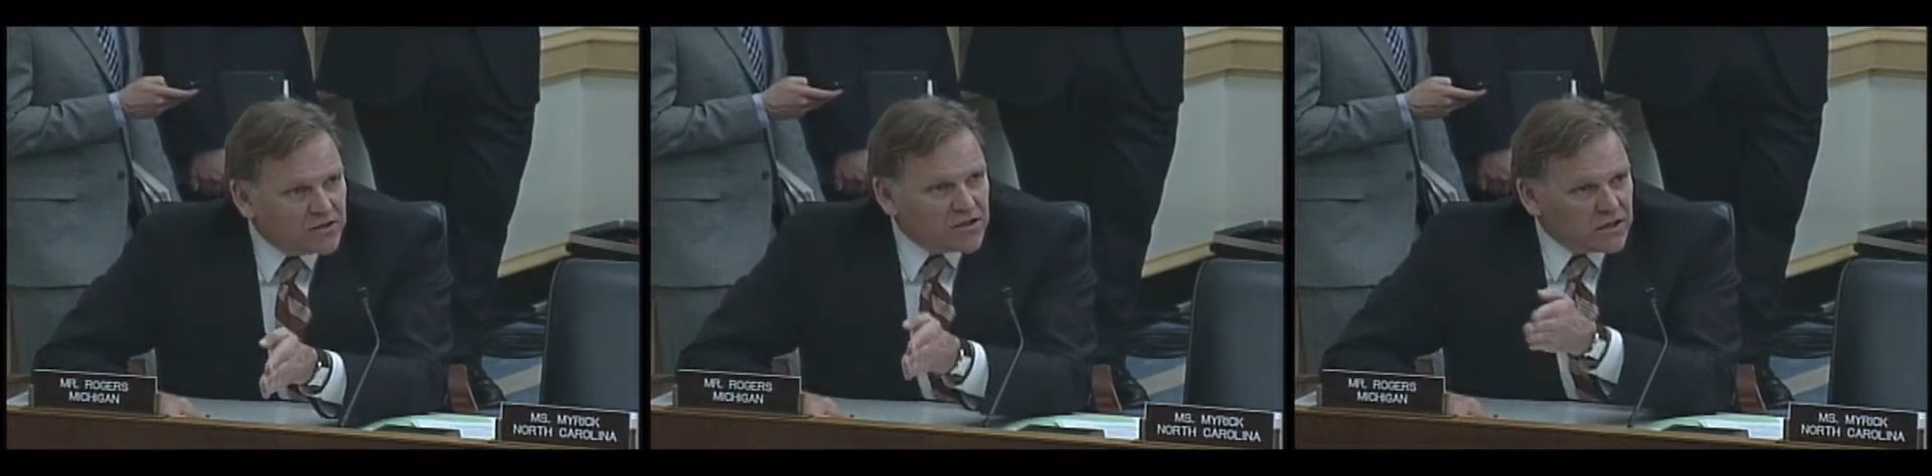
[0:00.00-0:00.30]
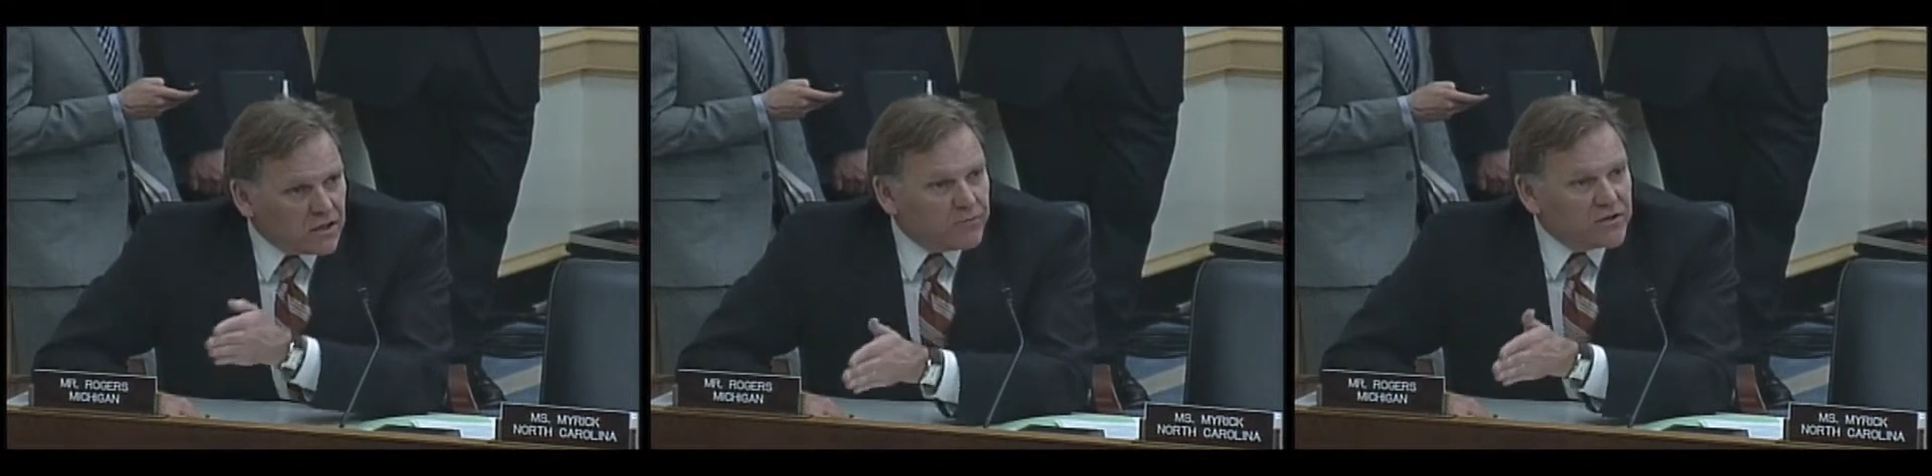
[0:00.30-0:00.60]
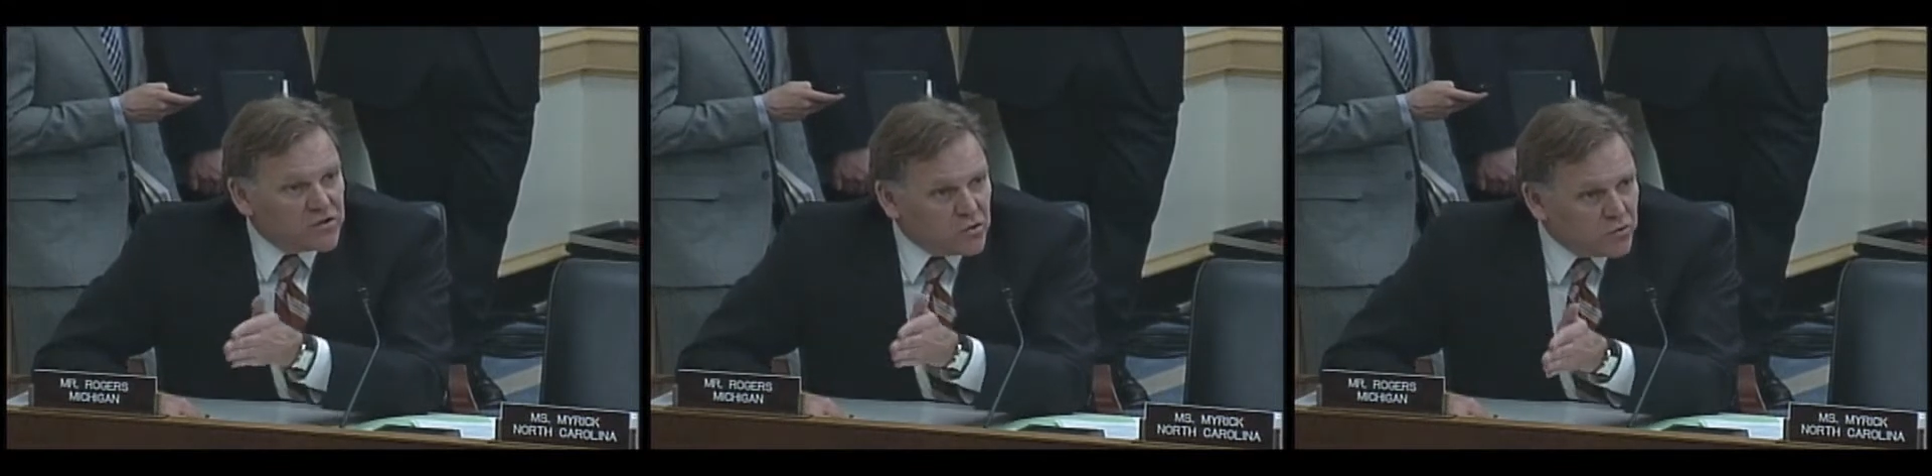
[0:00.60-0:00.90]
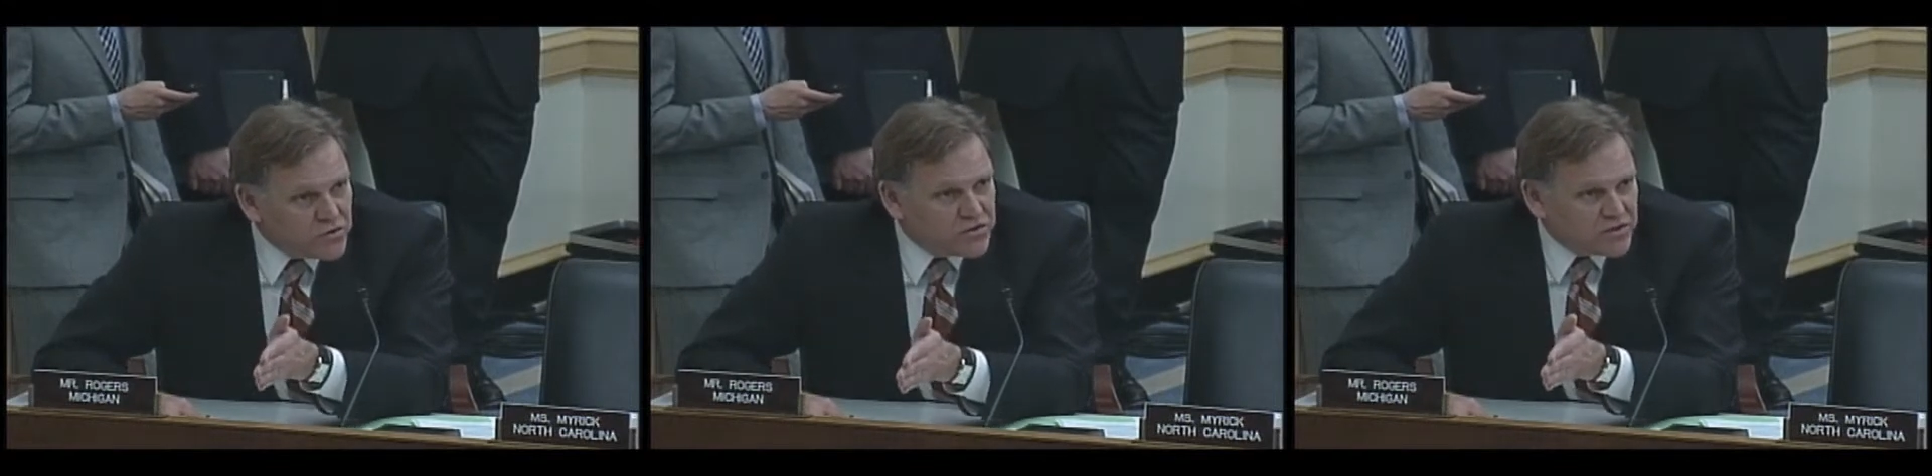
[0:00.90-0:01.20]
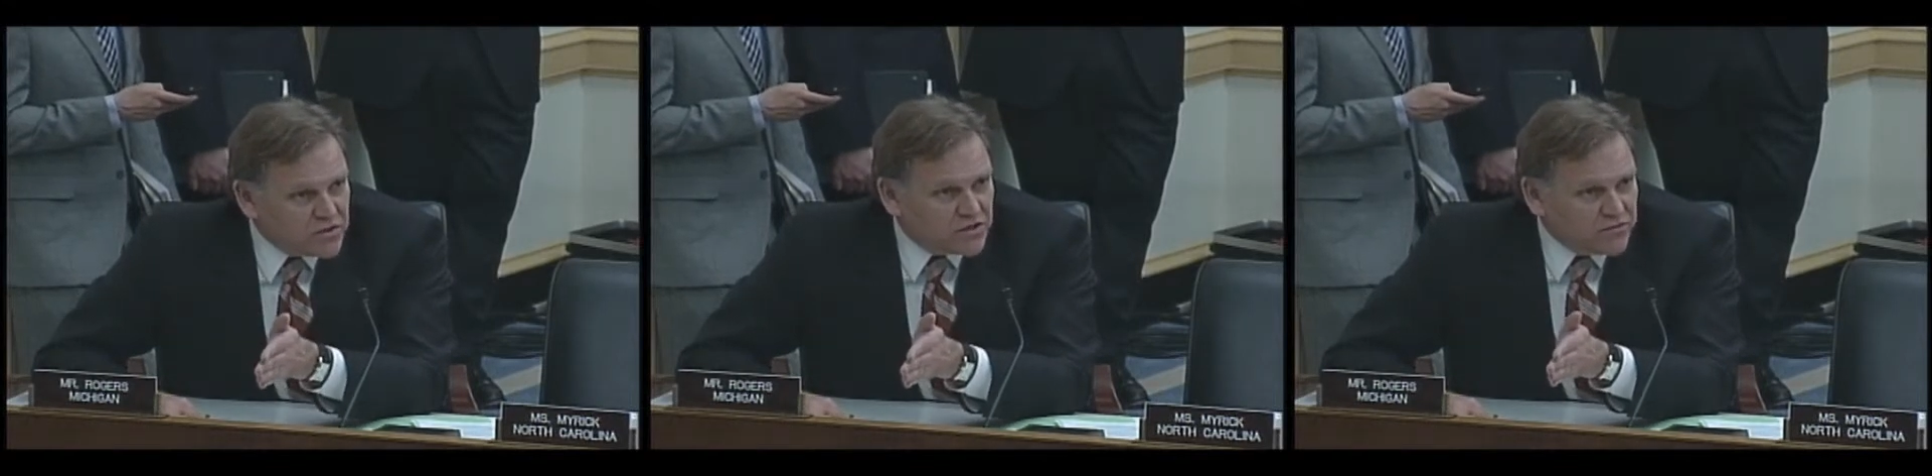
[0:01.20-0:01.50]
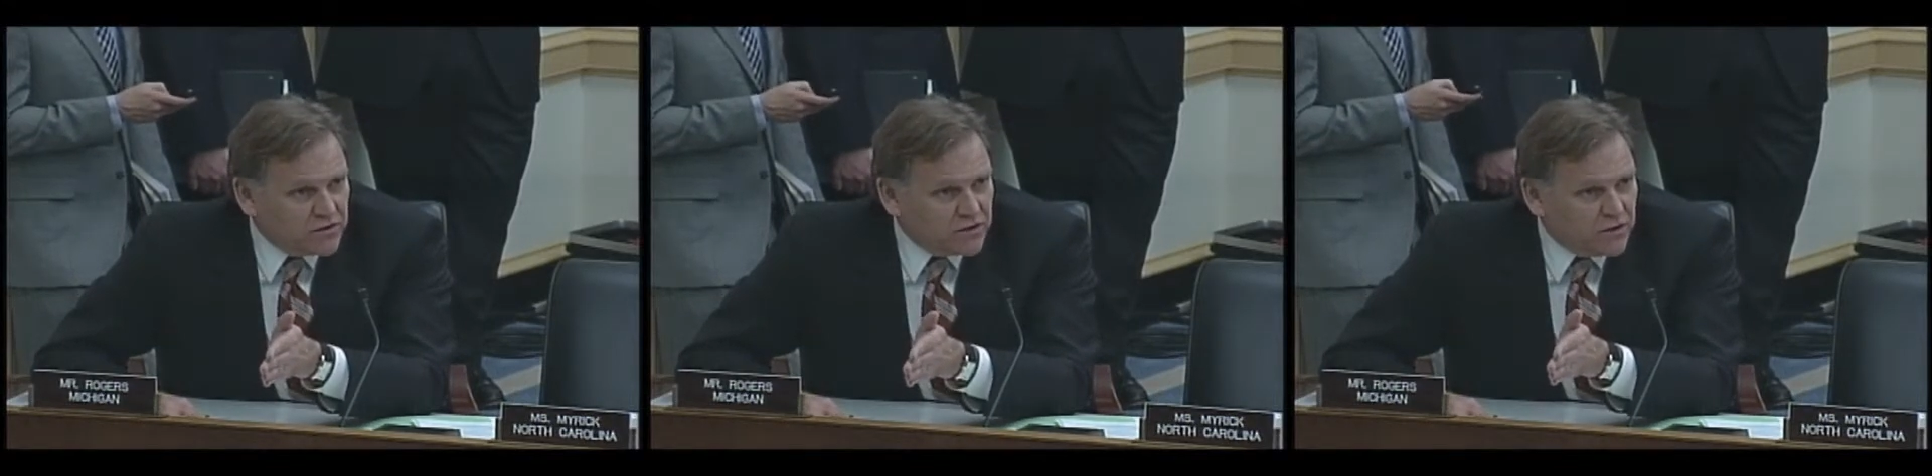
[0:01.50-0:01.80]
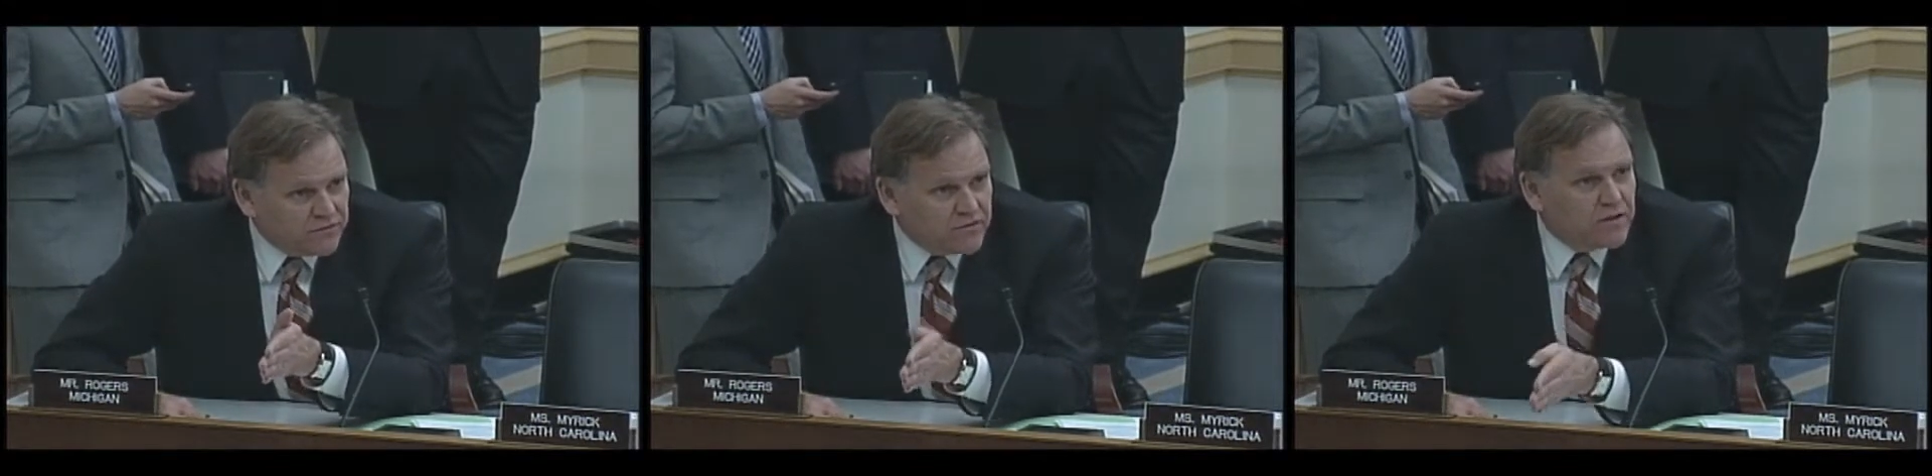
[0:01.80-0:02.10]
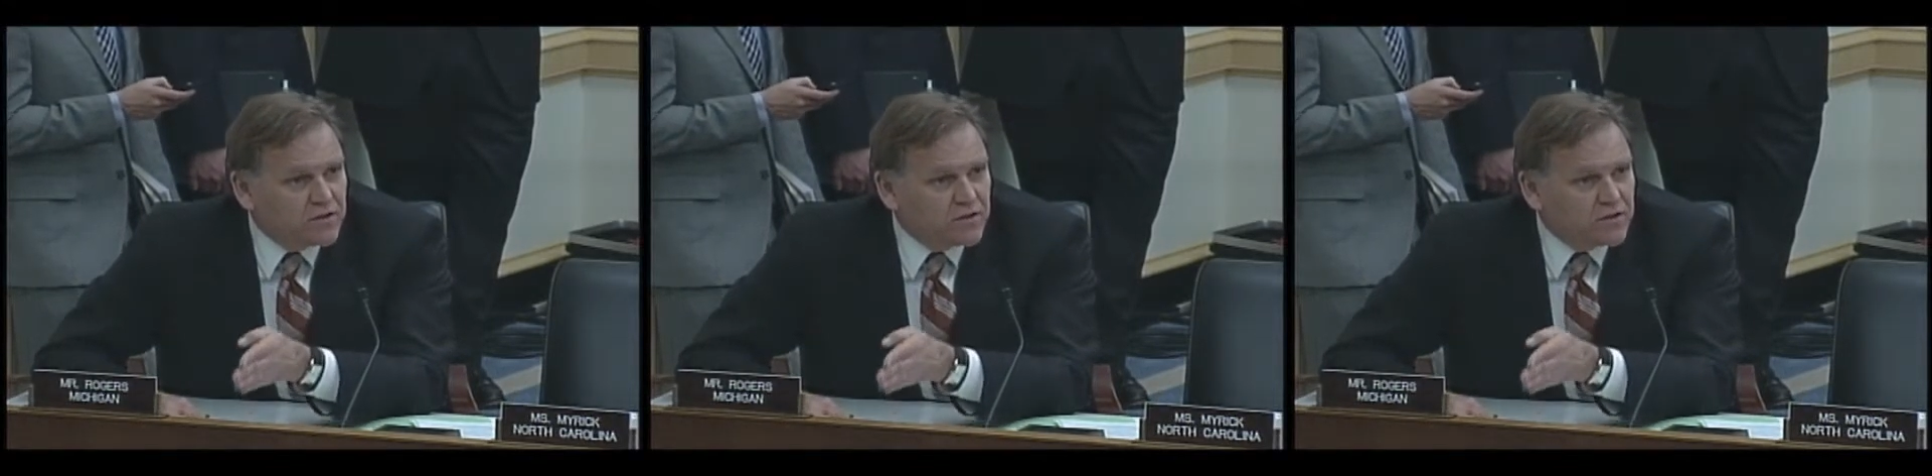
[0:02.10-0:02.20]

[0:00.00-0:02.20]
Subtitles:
to the companies who were successful enough